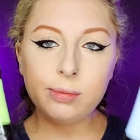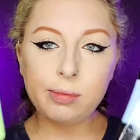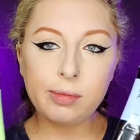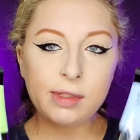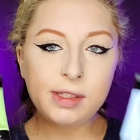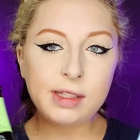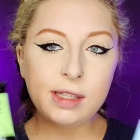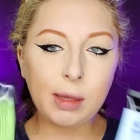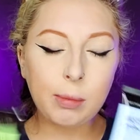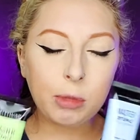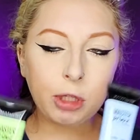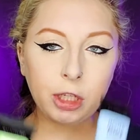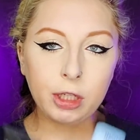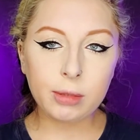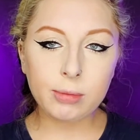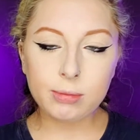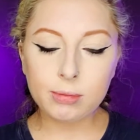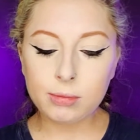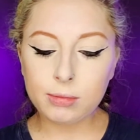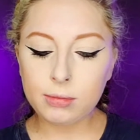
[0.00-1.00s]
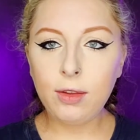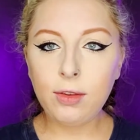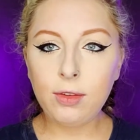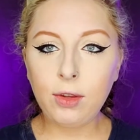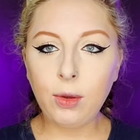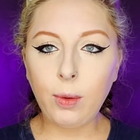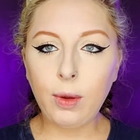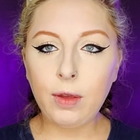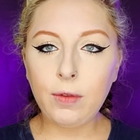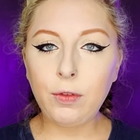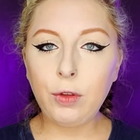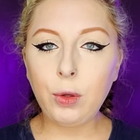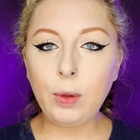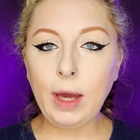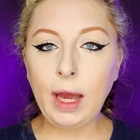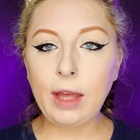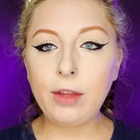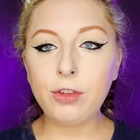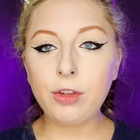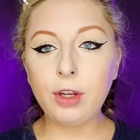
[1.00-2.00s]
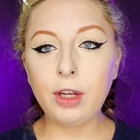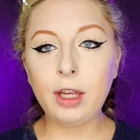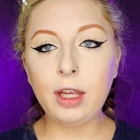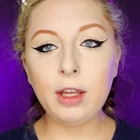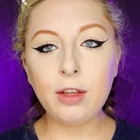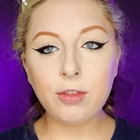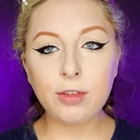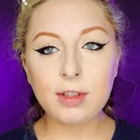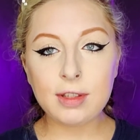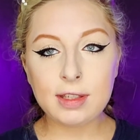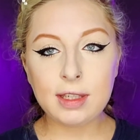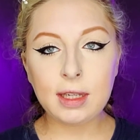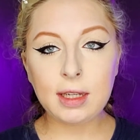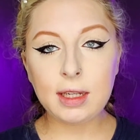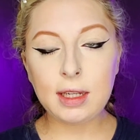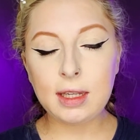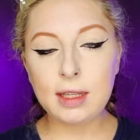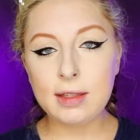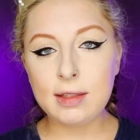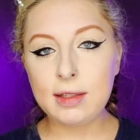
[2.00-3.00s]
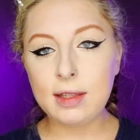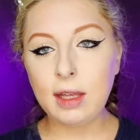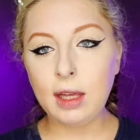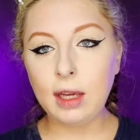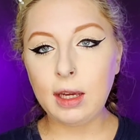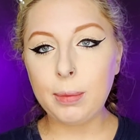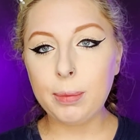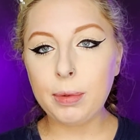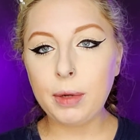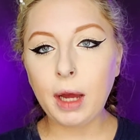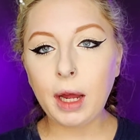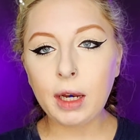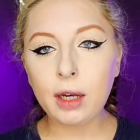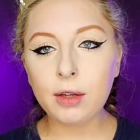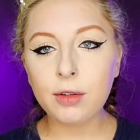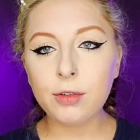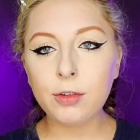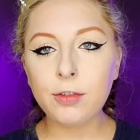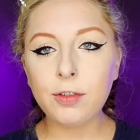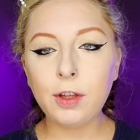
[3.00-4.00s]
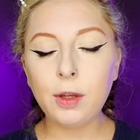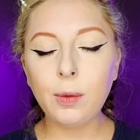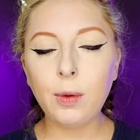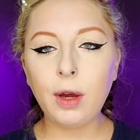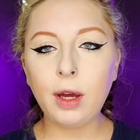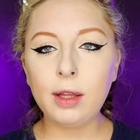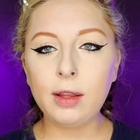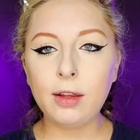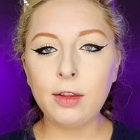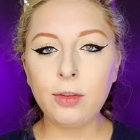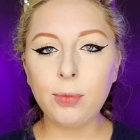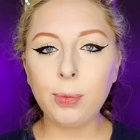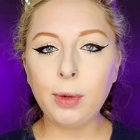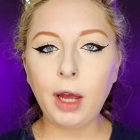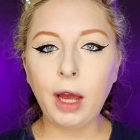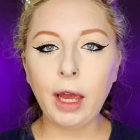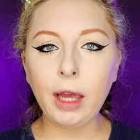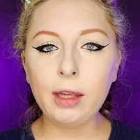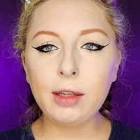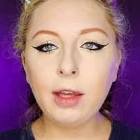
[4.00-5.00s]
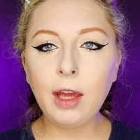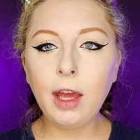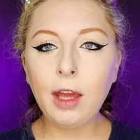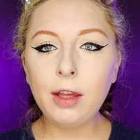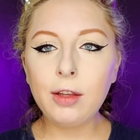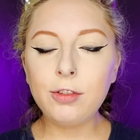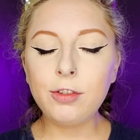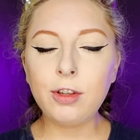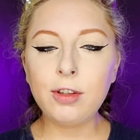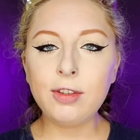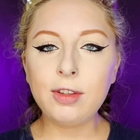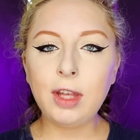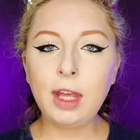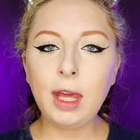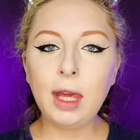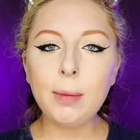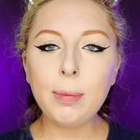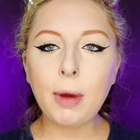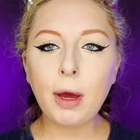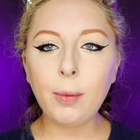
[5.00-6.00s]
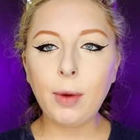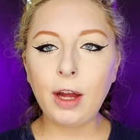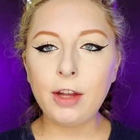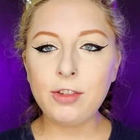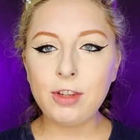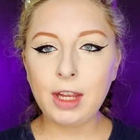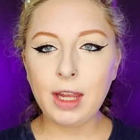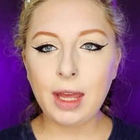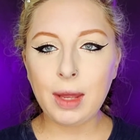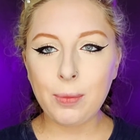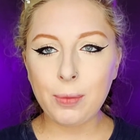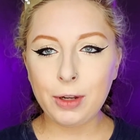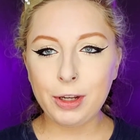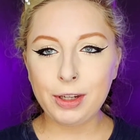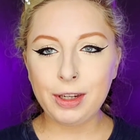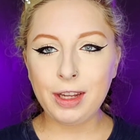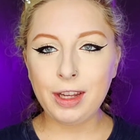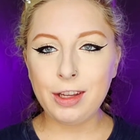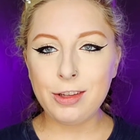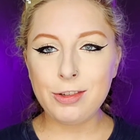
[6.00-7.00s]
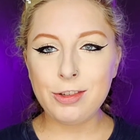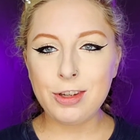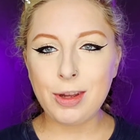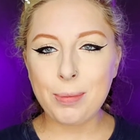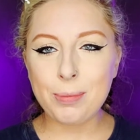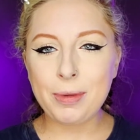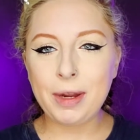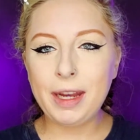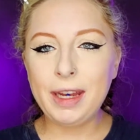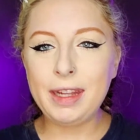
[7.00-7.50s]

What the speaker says: similar. So if you guys are interested in seeing a product review on this product, just keep on watching and we're gonna jump right